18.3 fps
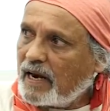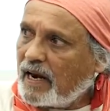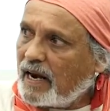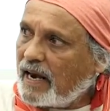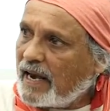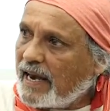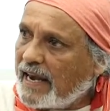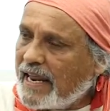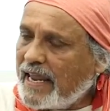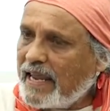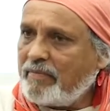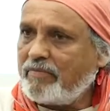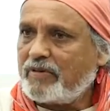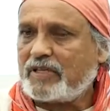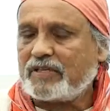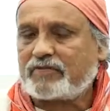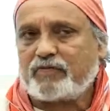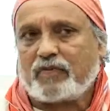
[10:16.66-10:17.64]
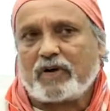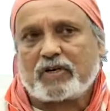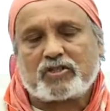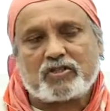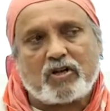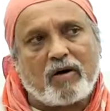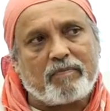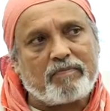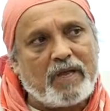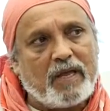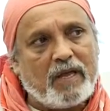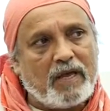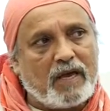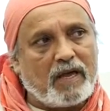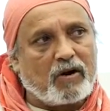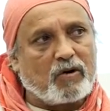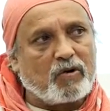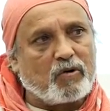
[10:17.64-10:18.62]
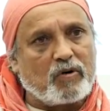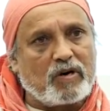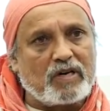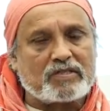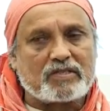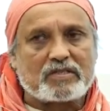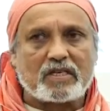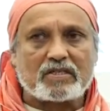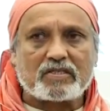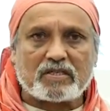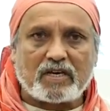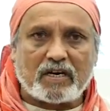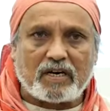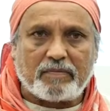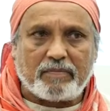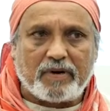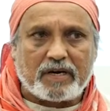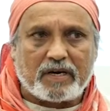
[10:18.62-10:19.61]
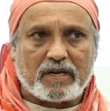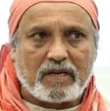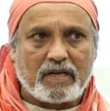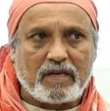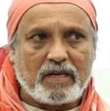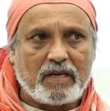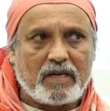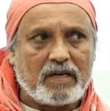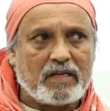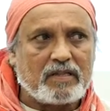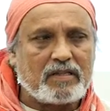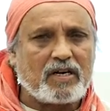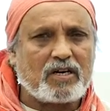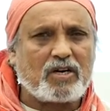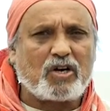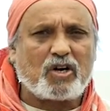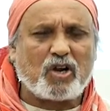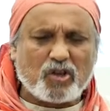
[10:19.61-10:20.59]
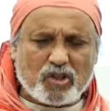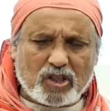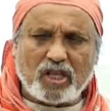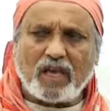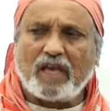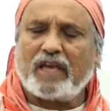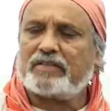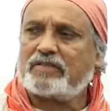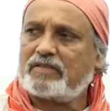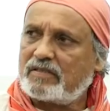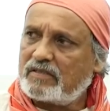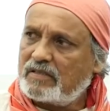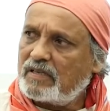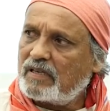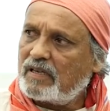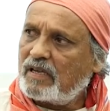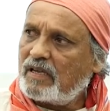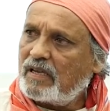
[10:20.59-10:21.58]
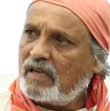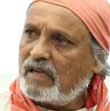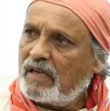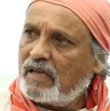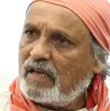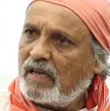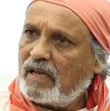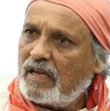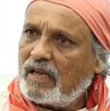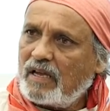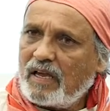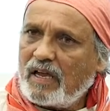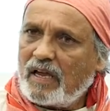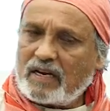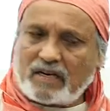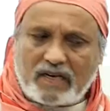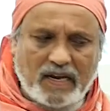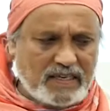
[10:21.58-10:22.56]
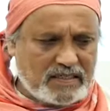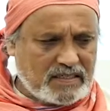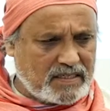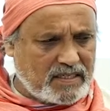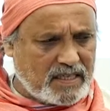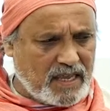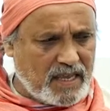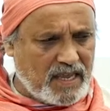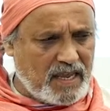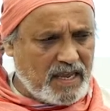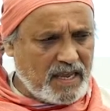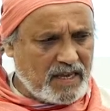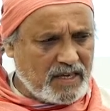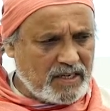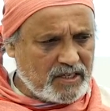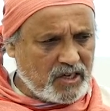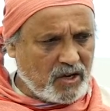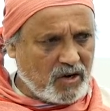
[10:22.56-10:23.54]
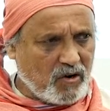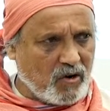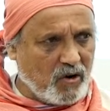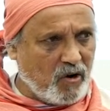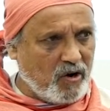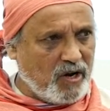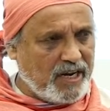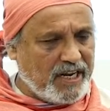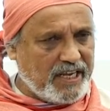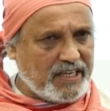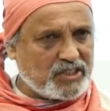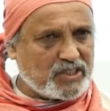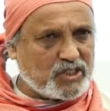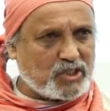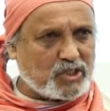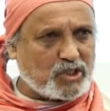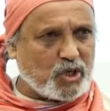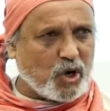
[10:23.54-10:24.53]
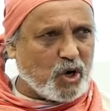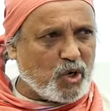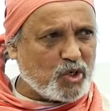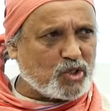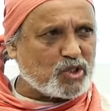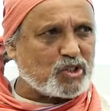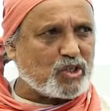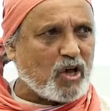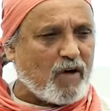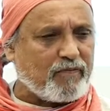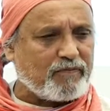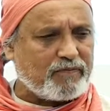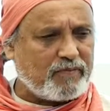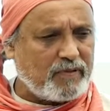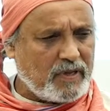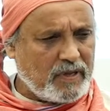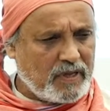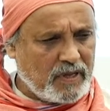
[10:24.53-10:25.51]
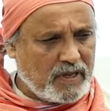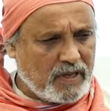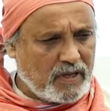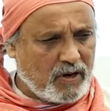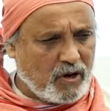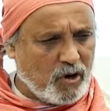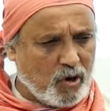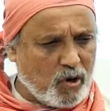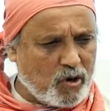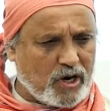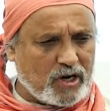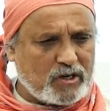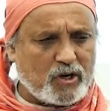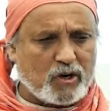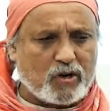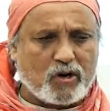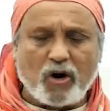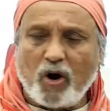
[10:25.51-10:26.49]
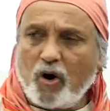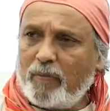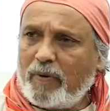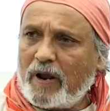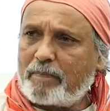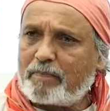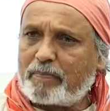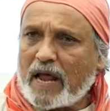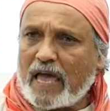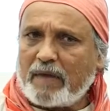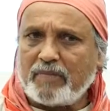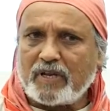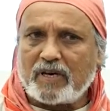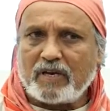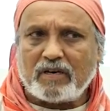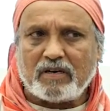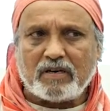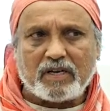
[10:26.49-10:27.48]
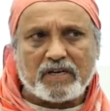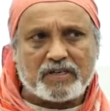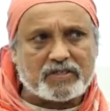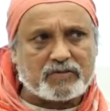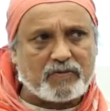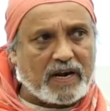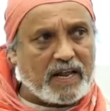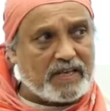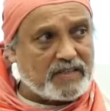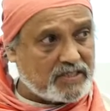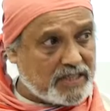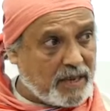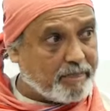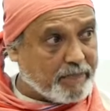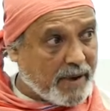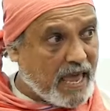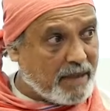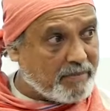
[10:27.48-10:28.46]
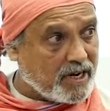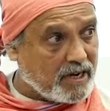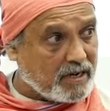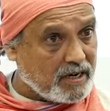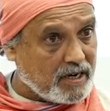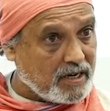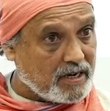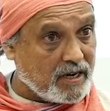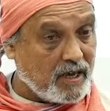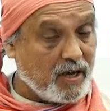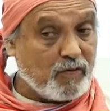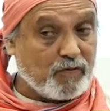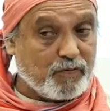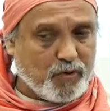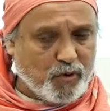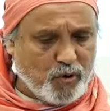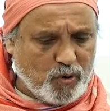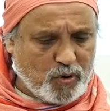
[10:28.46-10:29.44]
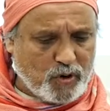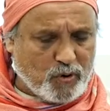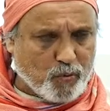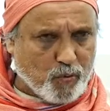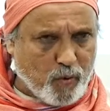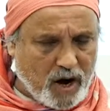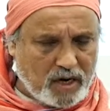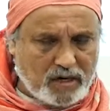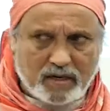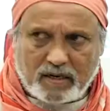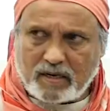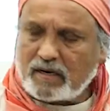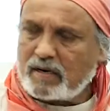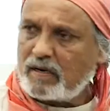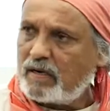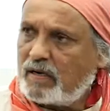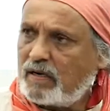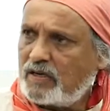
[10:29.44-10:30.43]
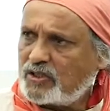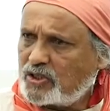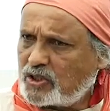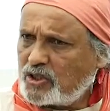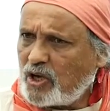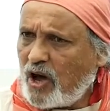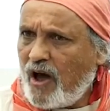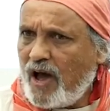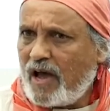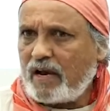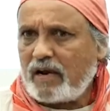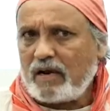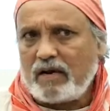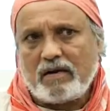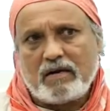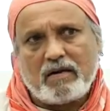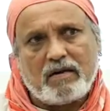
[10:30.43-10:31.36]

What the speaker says: named this workshop a rural sustainability. The truth is, it is the only source of local to global primary needs. When I say primary need, food, water, soil,